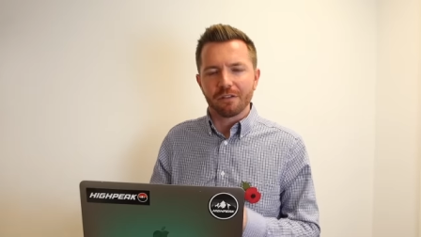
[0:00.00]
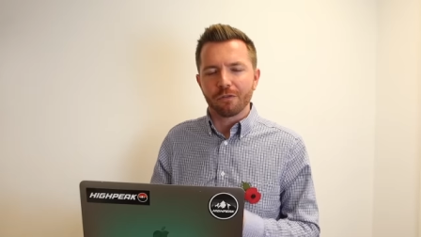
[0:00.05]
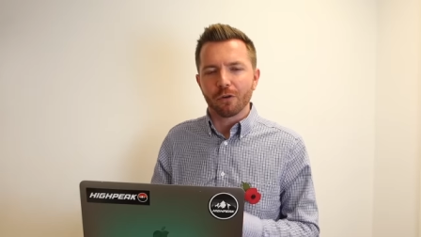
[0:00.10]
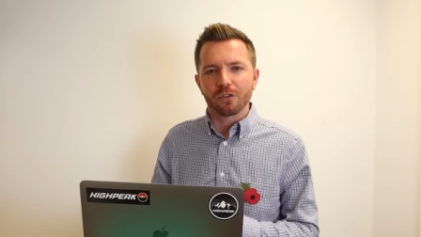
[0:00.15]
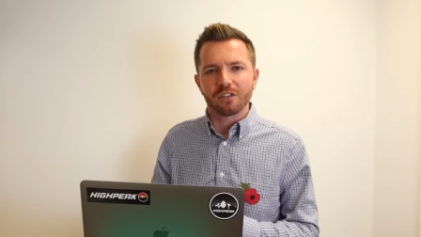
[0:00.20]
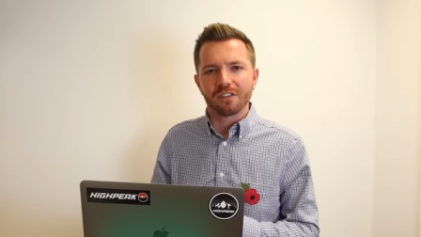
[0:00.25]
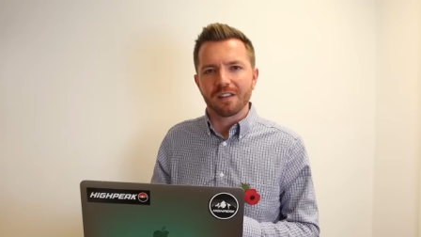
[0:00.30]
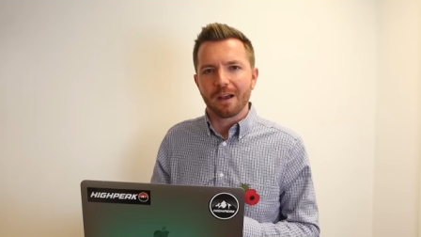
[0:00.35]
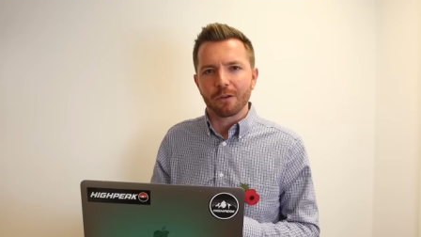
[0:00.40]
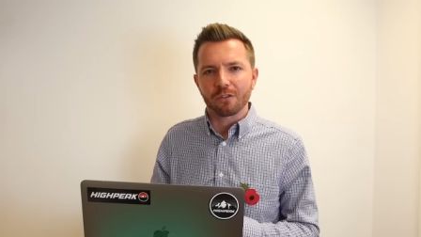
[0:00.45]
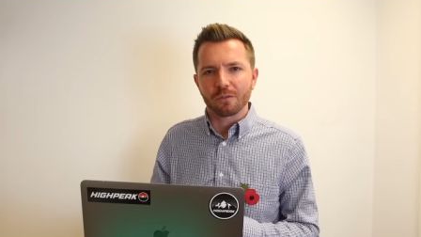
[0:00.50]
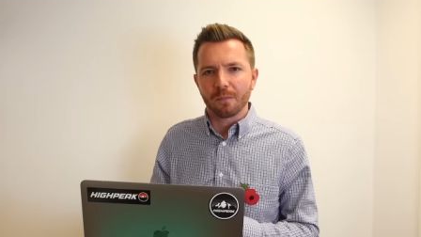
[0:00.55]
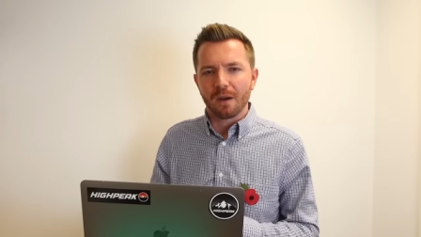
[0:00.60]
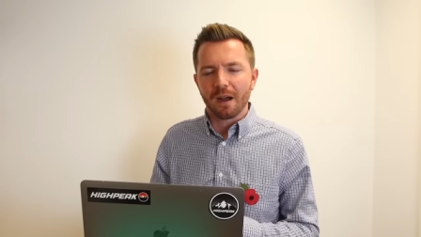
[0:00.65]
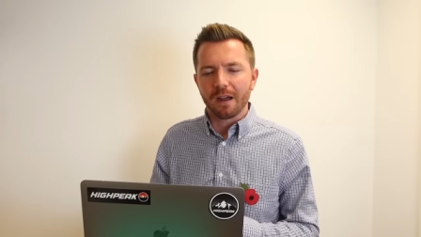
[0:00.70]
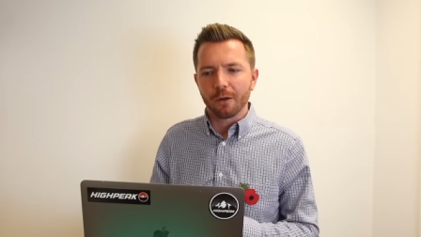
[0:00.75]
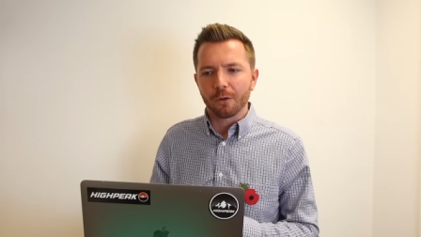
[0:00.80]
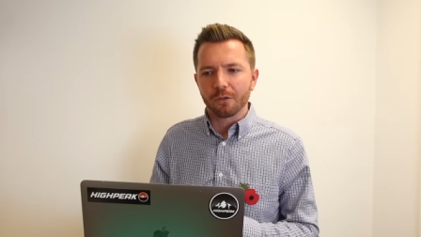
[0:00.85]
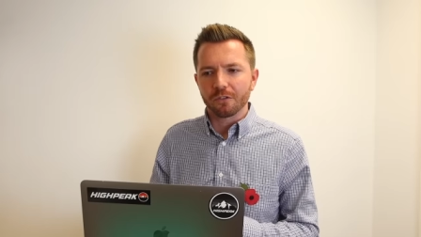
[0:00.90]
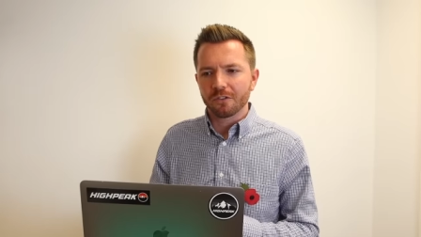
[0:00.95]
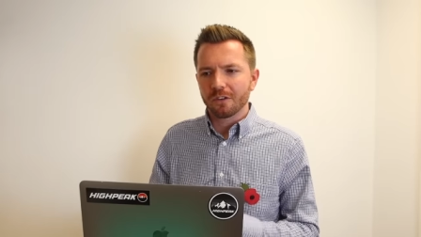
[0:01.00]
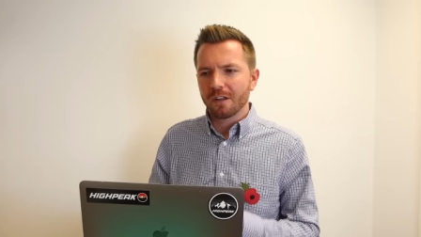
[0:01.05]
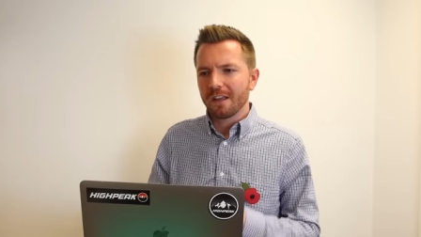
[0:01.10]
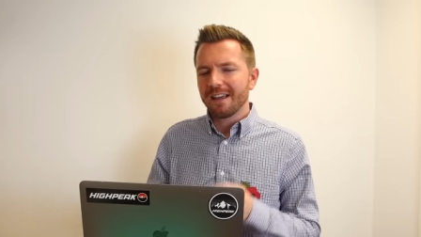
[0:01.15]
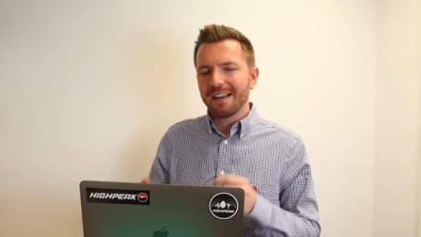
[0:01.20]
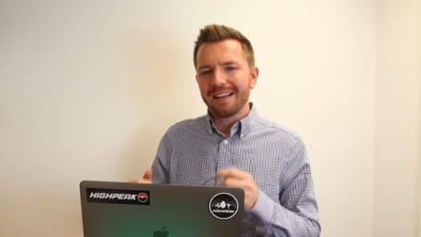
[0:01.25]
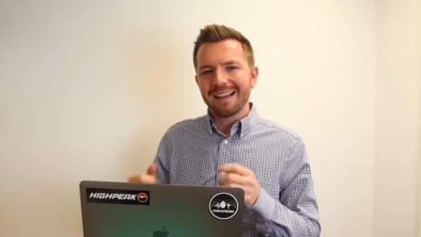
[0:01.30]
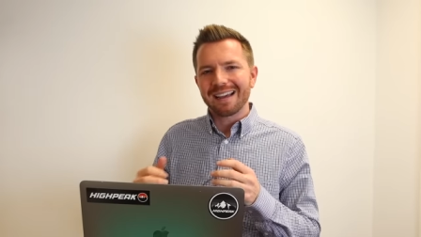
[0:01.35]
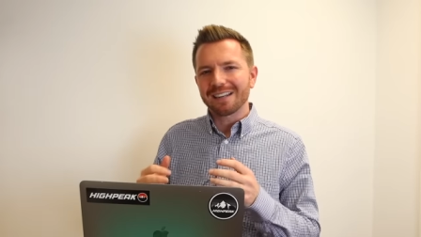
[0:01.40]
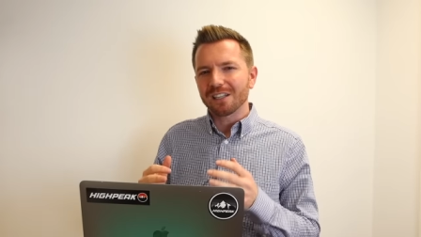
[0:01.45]
40,000 miles,
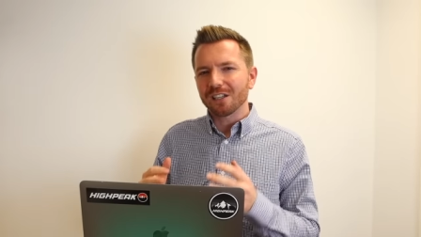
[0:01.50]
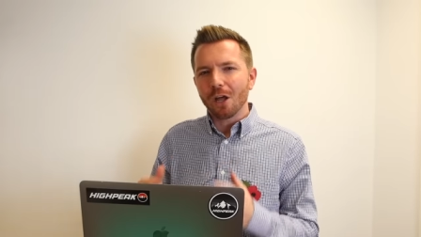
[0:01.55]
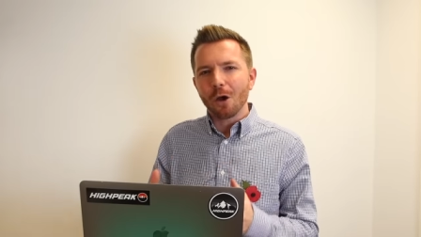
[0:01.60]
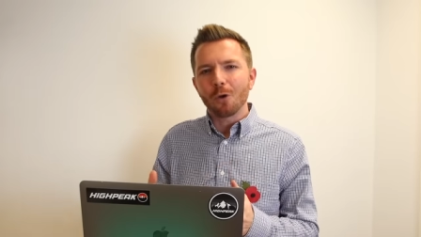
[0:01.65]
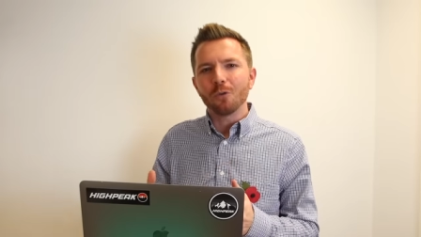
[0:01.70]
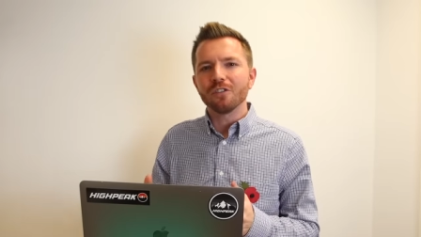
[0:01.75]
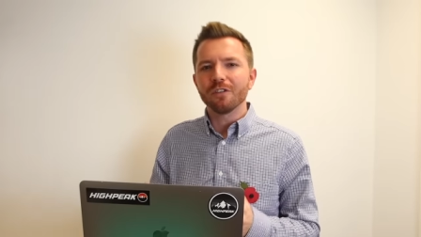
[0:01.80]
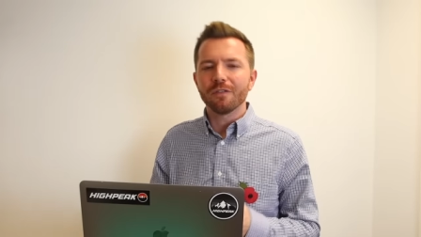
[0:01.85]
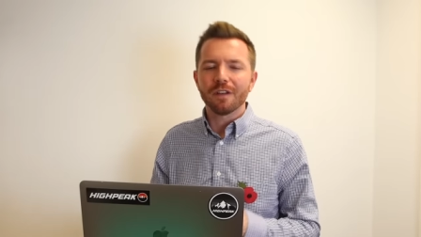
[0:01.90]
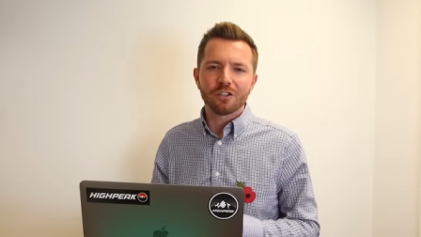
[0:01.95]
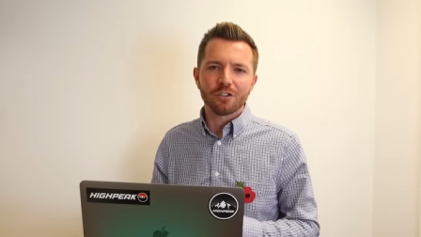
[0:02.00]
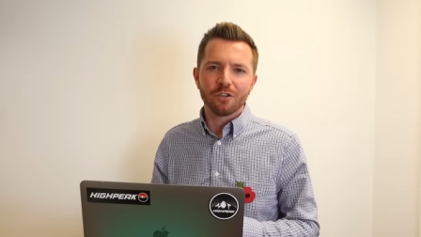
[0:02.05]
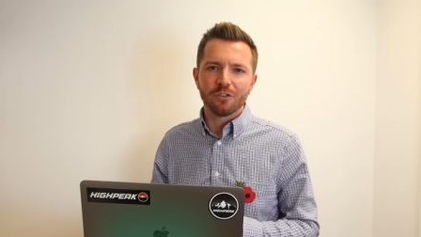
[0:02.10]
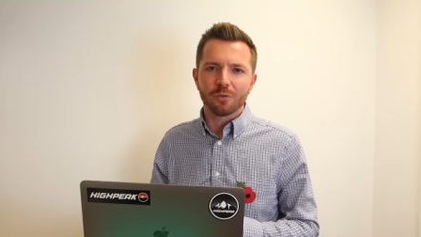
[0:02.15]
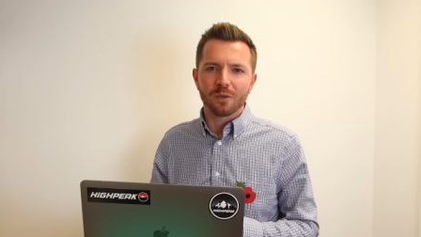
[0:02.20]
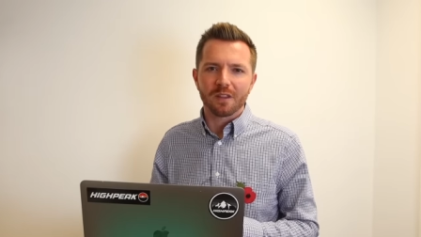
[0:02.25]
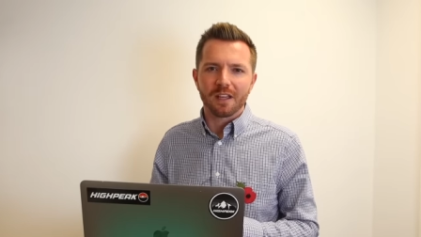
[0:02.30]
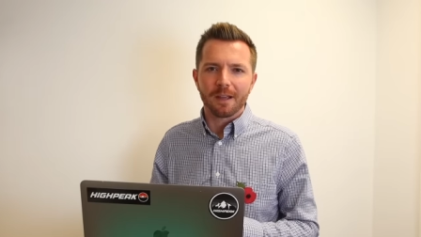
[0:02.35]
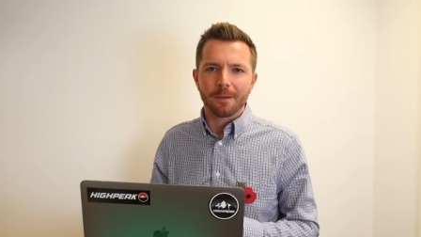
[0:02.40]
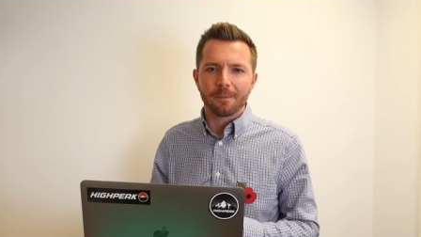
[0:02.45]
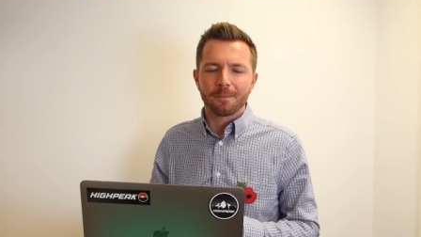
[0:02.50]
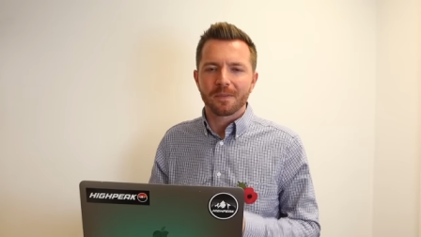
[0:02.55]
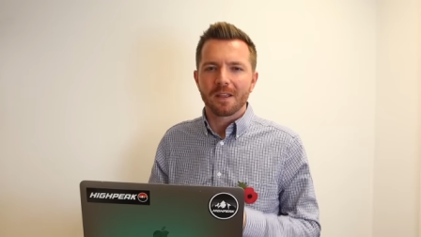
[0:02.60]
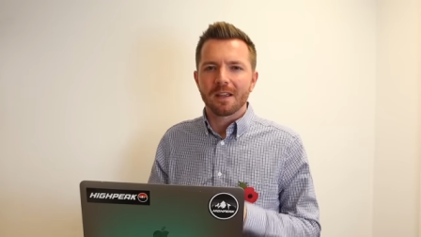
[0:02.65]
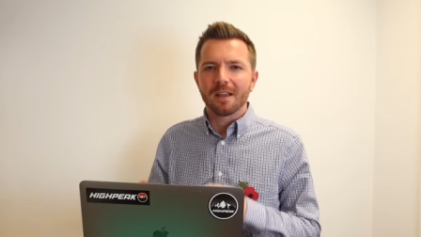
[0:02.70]
he had loads of issues with it.